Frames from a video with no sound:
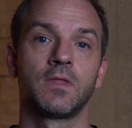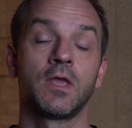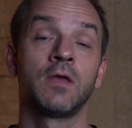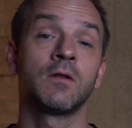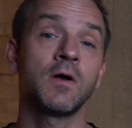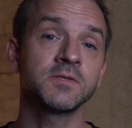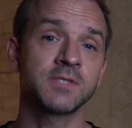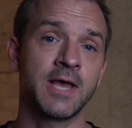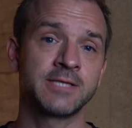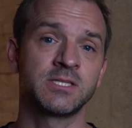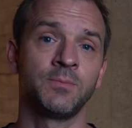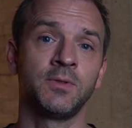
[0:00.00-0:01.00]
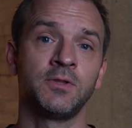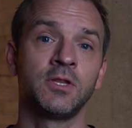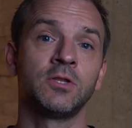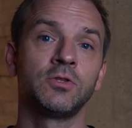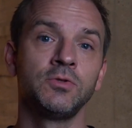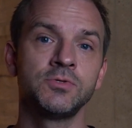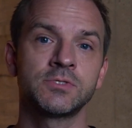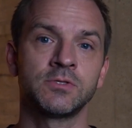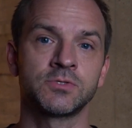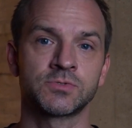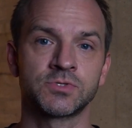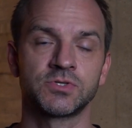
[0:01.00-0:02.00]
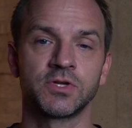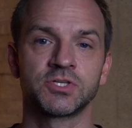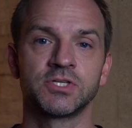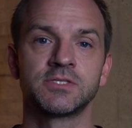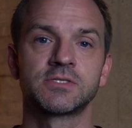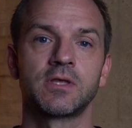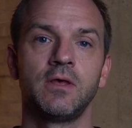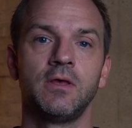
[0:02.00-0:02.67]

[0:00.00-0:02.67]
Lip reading: It also has the ability to loosen those restrictions